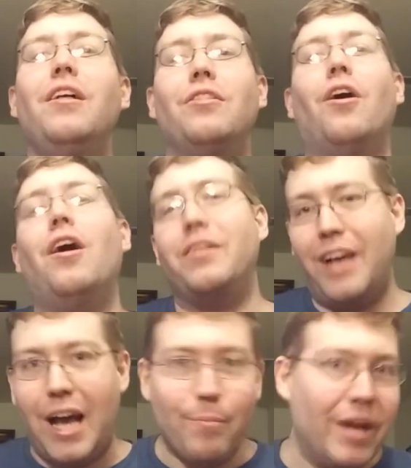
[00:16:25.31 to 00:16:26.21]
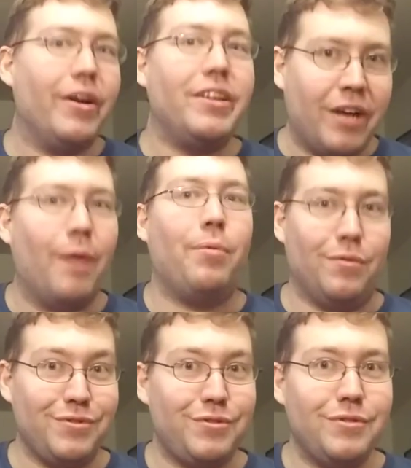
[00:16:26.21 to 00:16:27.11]
long-time married
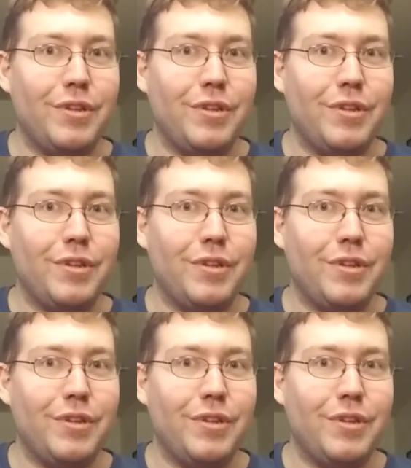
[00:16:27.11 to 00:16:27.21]
couples.